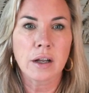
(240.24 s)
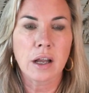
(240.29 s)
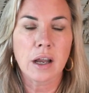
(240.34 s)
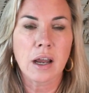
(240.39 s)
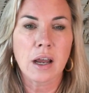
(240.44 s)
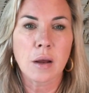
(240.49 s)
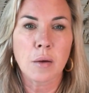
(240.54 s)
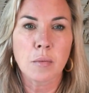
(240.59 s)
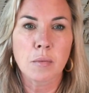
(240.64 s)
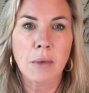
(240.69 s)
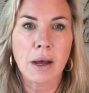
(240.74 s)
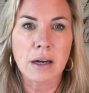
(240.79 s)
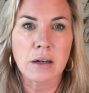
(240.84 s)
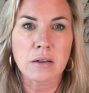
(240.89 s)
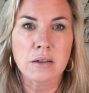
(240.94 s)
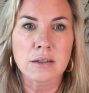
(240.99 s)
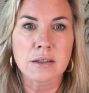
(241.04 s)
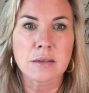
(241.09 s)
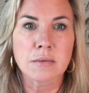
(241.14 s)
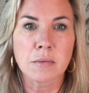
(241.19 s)
the
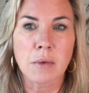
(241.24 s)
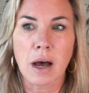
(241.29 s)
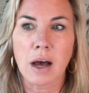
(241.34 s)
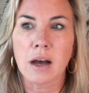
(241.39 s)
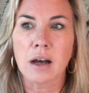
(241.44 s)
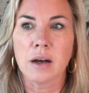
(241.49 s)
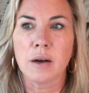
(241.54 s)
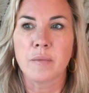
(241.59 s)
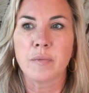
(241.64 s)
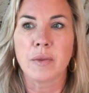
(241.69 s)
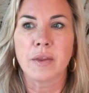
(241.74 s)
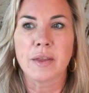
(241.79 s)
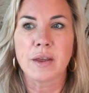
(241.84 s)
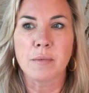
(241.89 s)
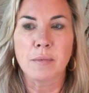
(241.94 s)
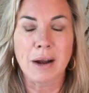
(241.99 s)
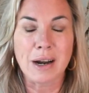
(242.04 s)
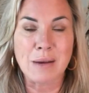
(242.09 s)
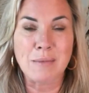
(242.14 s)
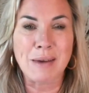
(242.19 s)

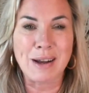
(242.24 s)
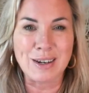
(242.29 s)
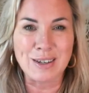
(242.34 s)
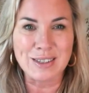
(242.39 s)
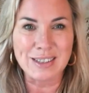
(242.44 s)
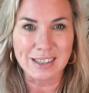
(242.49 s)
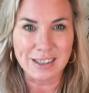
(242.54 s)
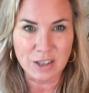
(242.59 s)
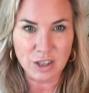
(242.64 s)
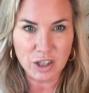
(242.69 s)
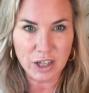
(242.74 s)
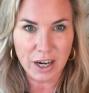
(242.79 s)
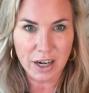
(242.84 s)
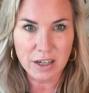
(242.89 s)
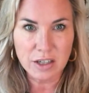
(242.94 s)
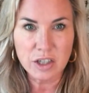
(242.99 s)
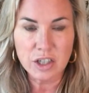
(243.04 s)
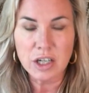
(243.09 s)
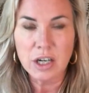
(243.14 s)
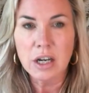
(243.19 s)
Money Metals
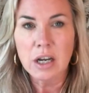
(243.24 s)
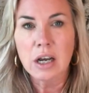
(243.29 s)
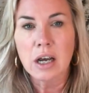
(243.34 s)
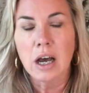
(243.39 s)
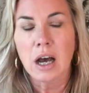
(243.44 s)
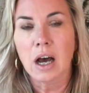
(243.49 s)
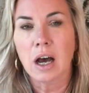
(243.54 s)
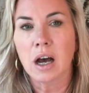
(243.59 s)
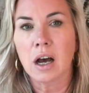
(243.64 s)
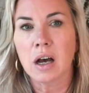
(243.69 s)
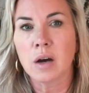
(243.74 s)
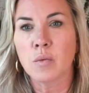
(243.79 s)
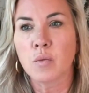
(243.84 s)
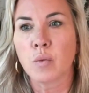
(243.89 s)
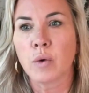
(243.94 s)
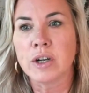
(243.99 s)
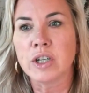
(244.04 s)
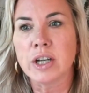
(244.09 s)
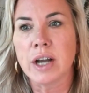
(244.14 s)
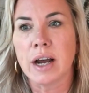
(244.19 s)
Exchange,
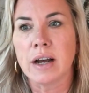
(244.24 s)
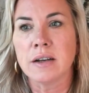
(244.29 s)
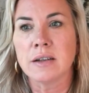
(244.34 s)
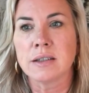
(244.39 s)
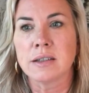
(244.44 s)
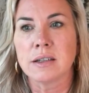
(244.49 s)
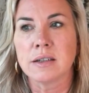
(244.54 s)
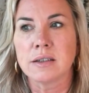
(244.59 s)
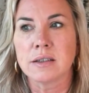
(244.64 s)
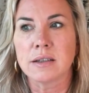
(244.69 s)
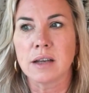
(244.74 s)
which has